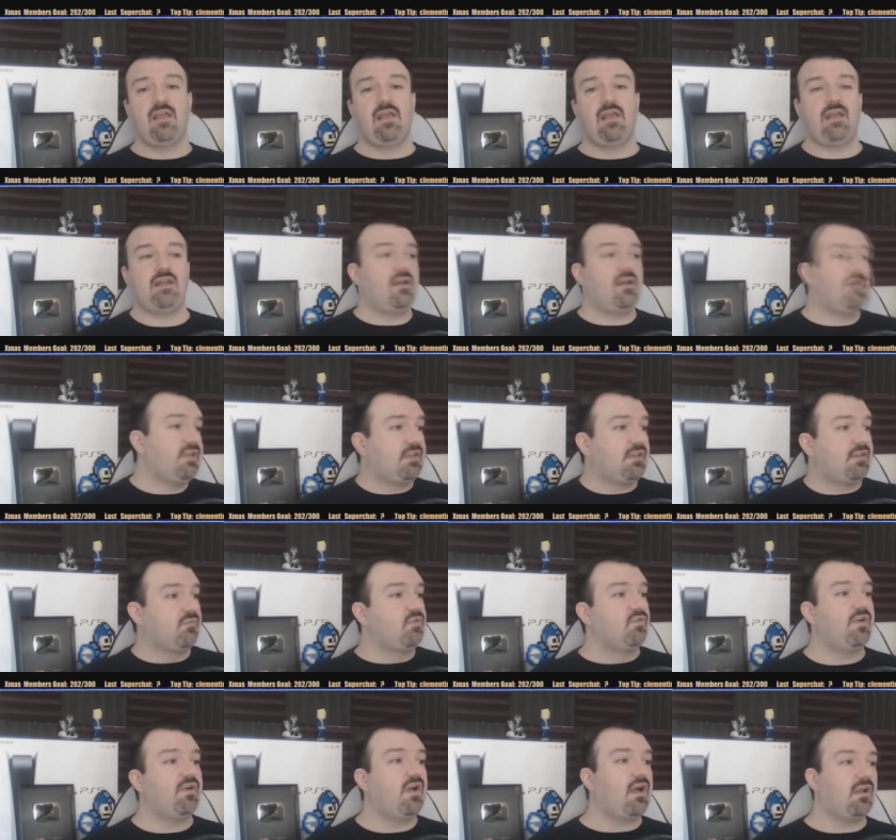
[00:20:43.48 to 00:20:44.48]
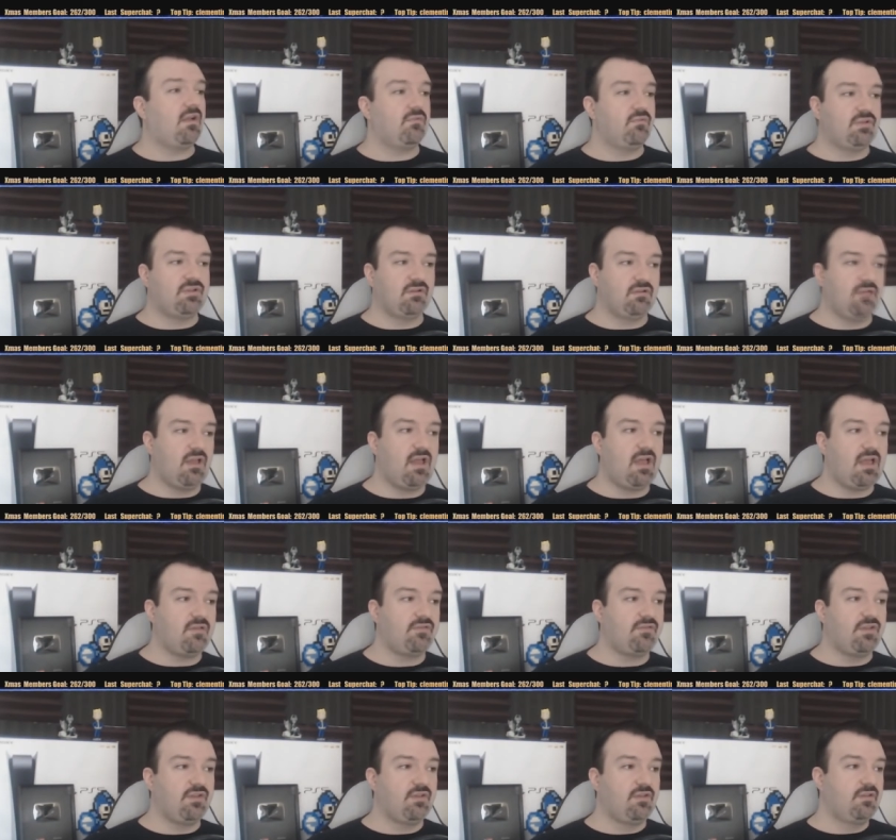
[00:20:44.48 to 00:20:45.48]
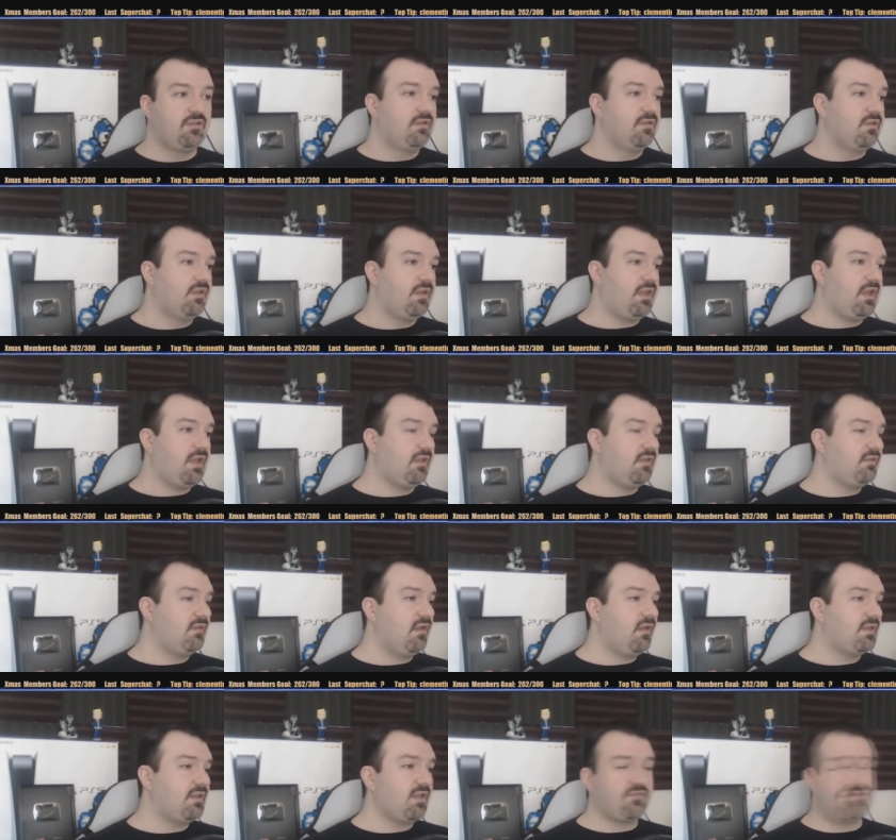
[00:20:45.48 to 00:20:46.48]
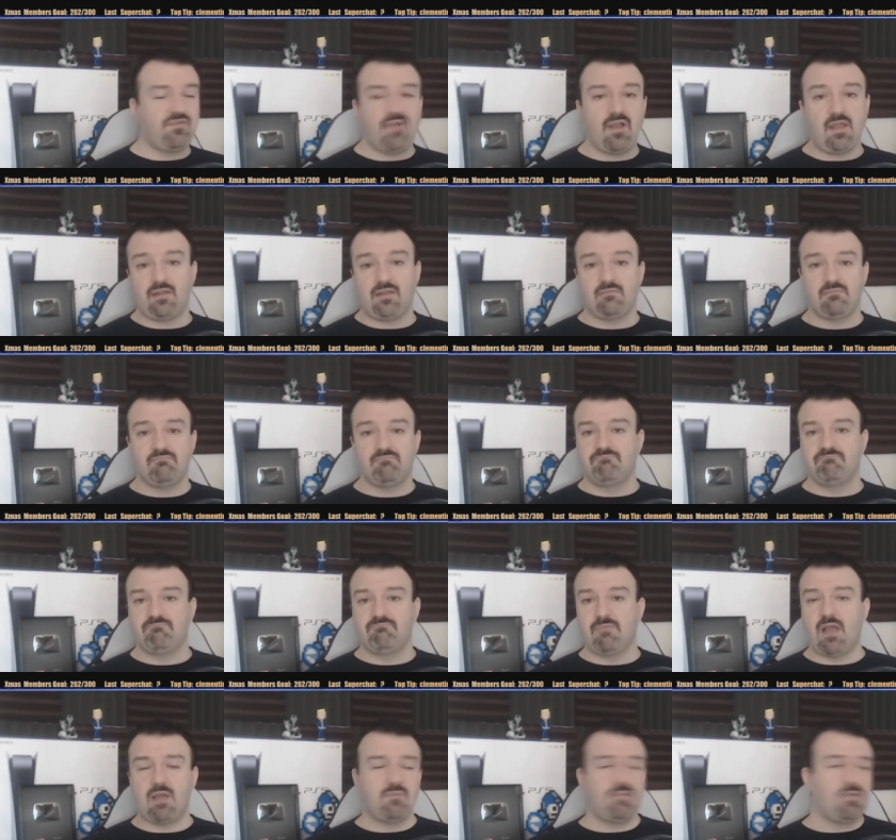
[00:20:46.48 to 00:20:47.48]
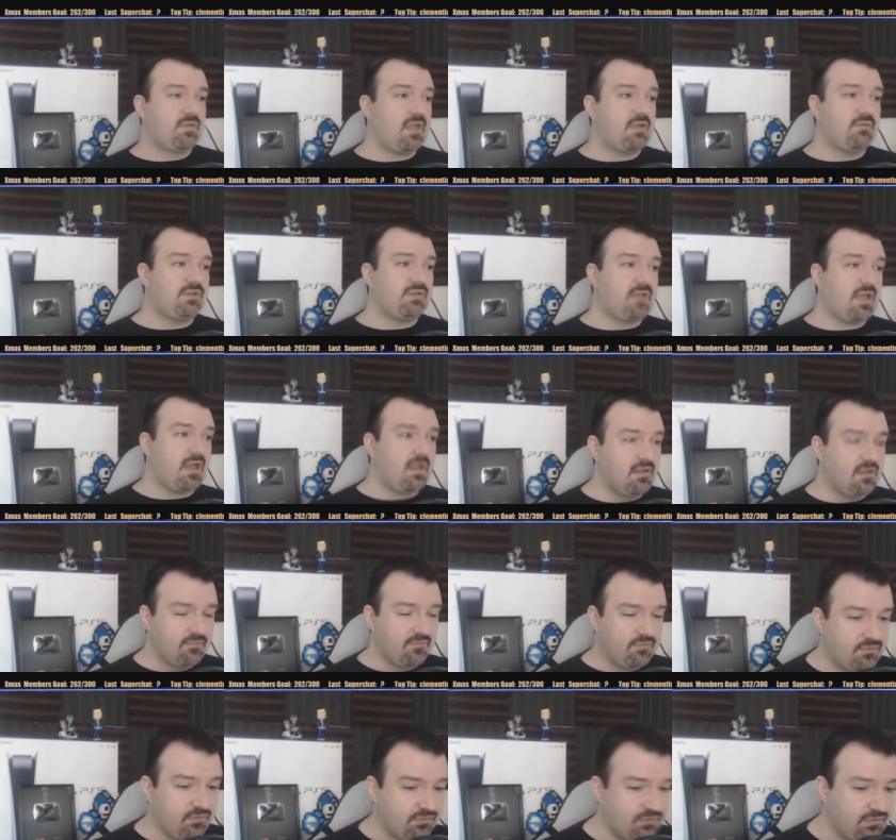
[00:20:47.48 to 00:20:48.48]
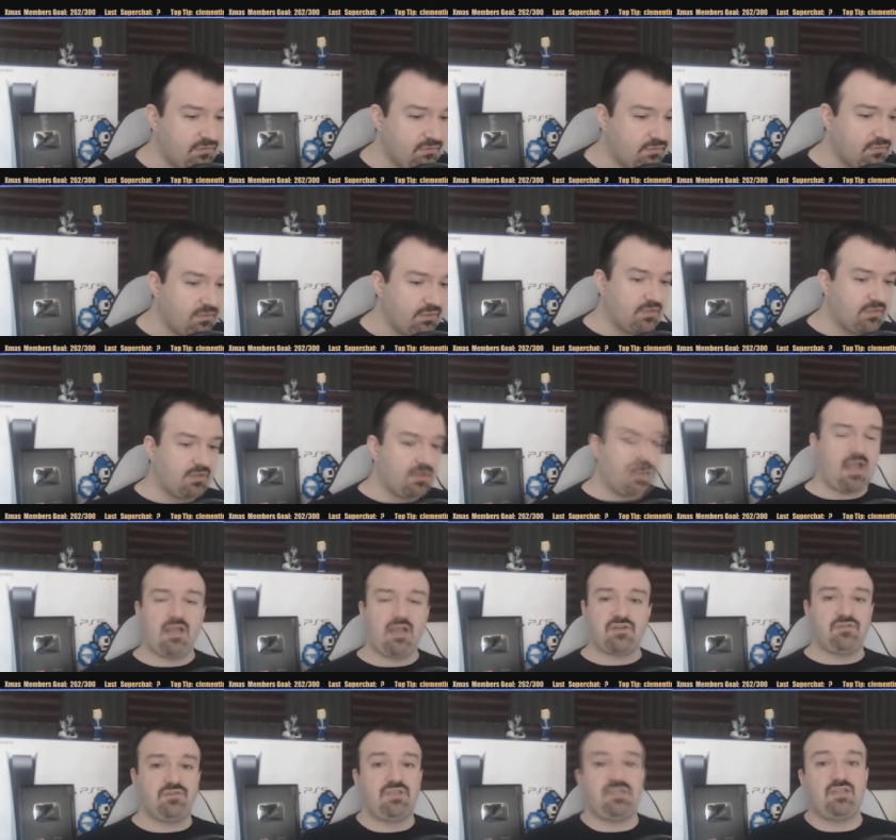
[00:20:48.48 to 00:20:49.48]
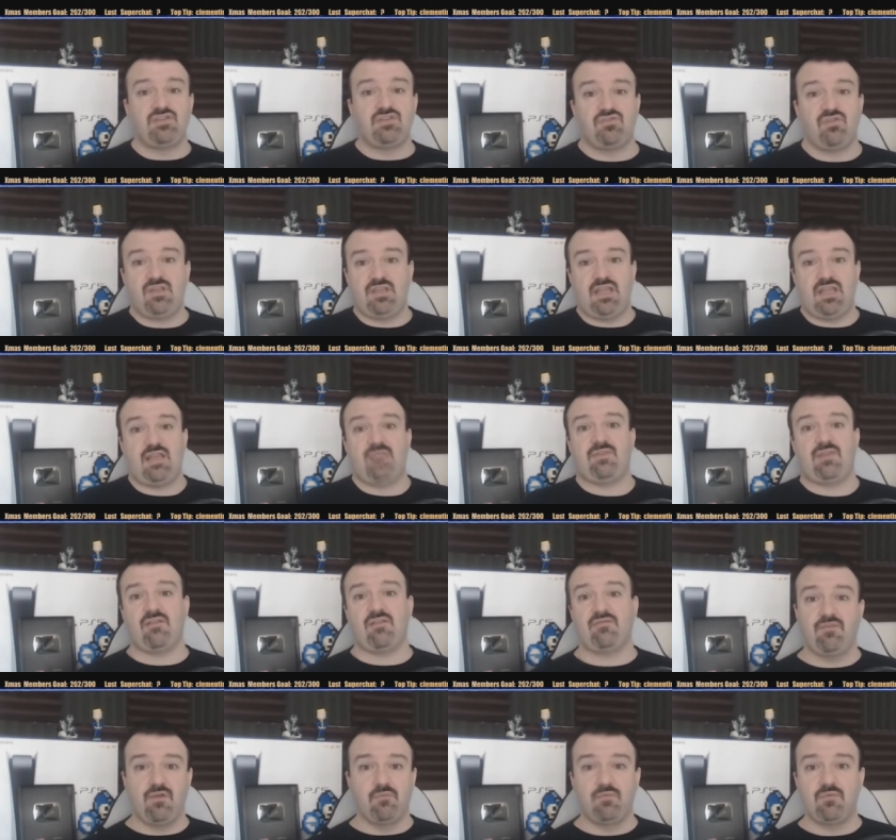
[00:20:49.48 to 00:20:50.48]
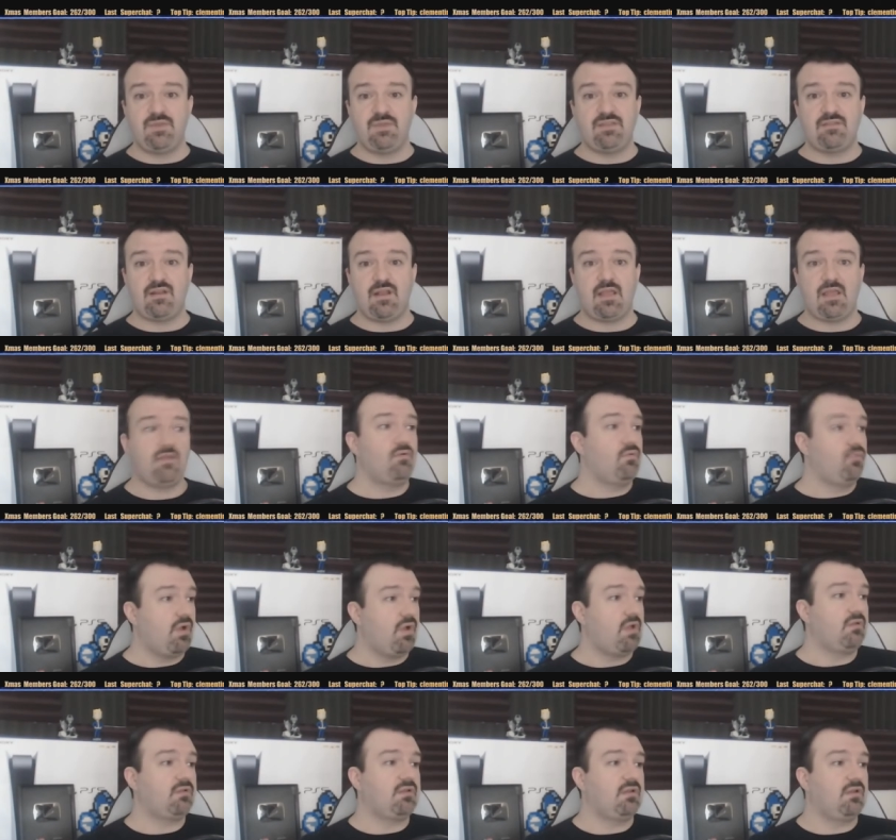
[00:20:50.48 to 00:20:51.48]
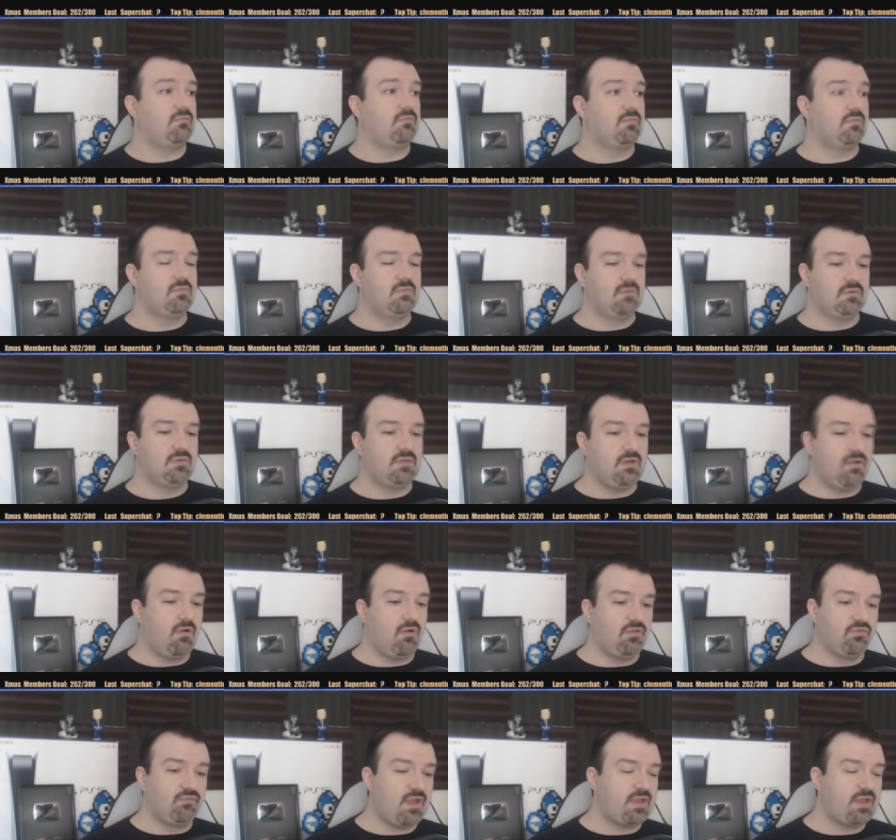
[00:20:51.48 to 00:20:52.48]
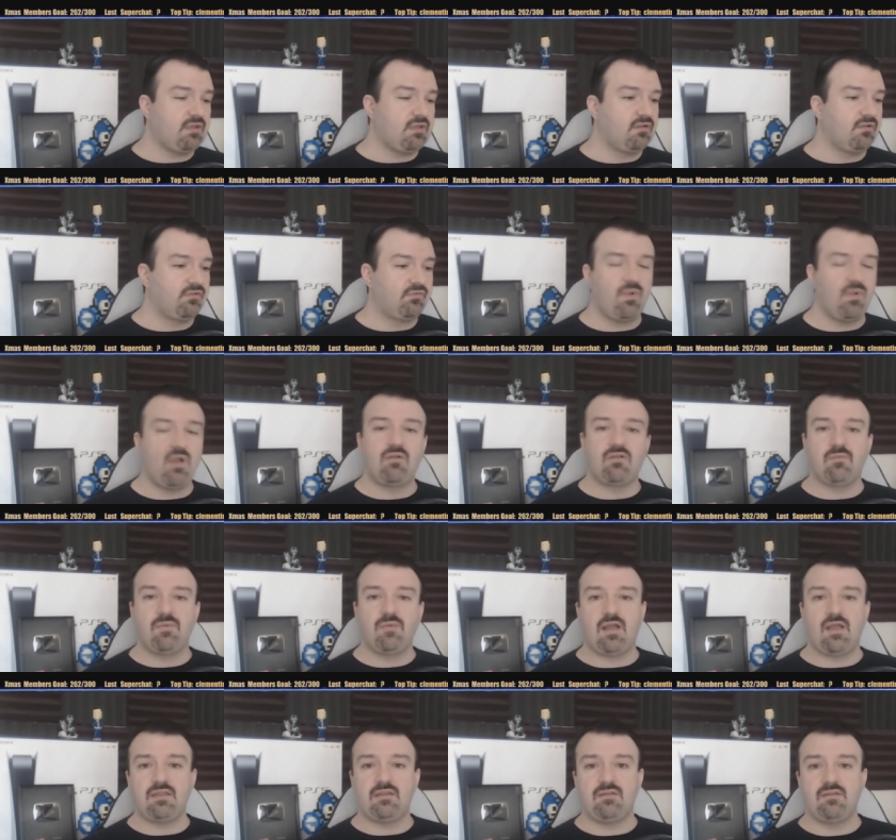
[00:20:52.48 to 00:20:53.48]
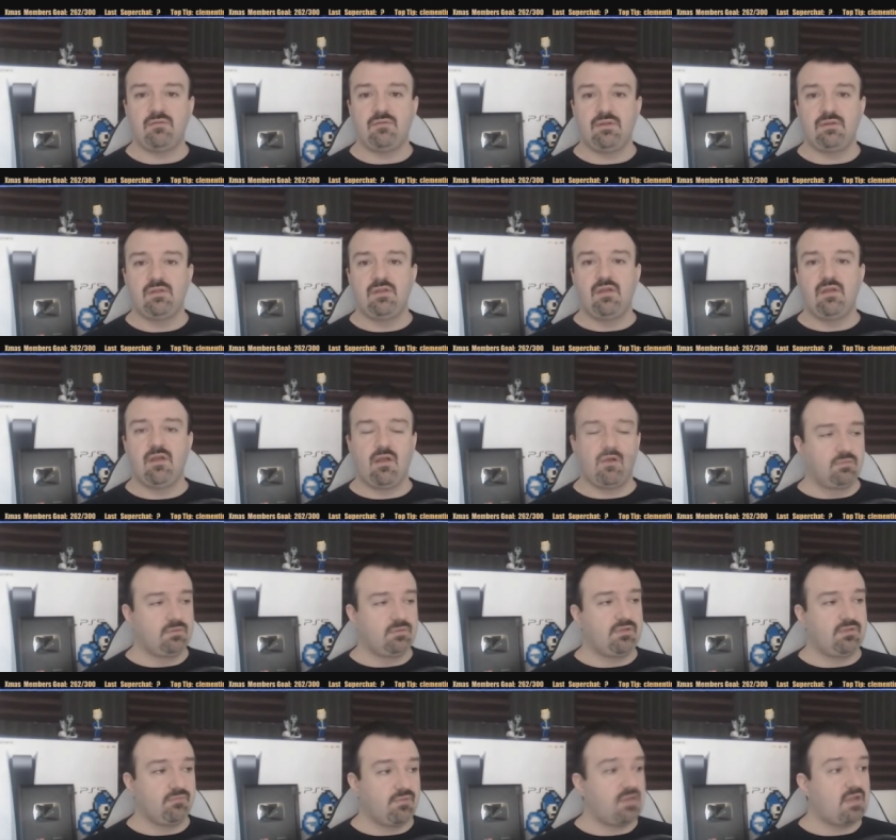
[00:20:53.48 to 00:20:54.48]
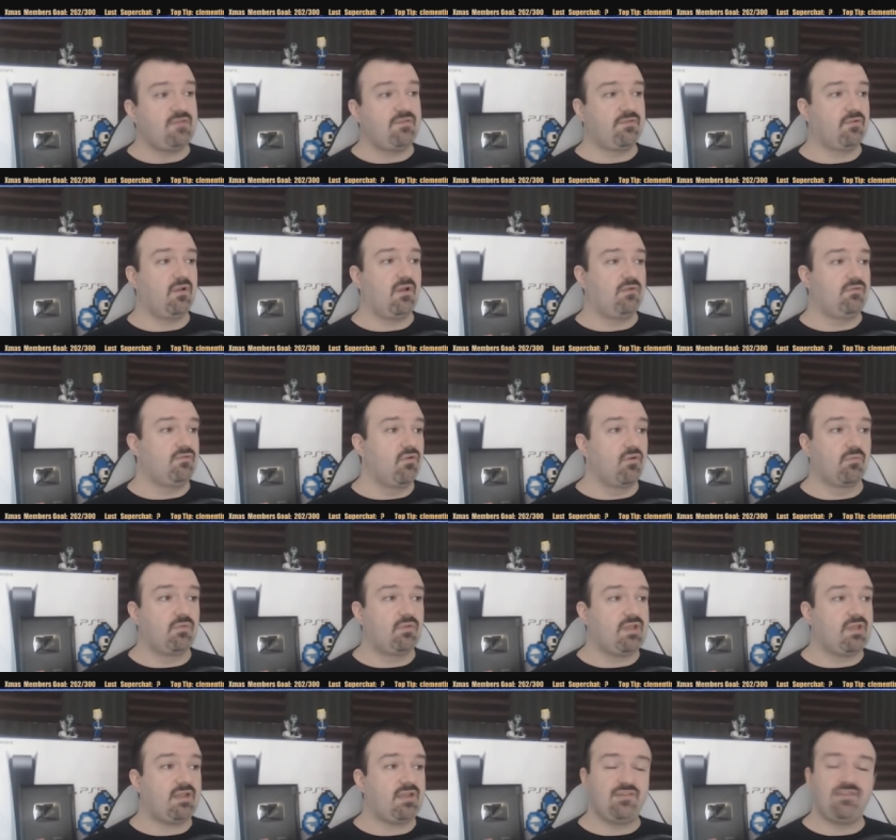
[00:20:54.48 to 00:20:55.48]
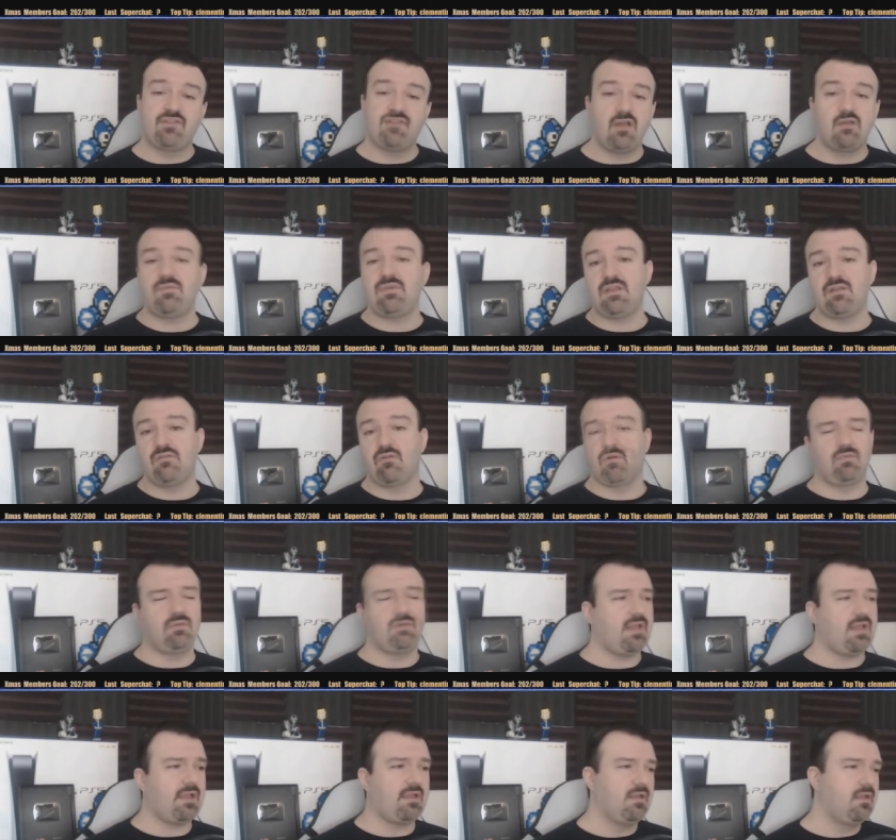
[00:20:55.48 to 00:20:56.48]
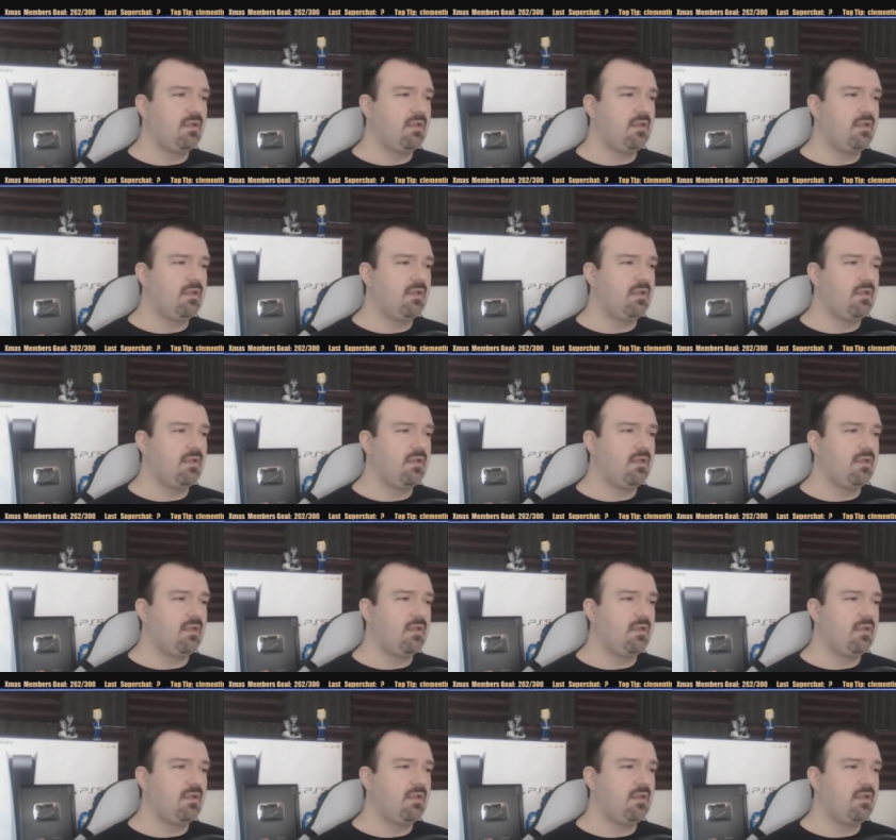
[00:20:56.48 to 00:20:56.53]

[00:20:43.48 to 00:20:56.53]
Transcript: and now they get to move on with their lives. And that's fine. I'm okay with that. For those of you who are here to actually enjoy games and have fun with me today, welcome. You know, all the regulars, welcome. How you doing? I hope that you're ready for a normal day, because it's going to be a normal day.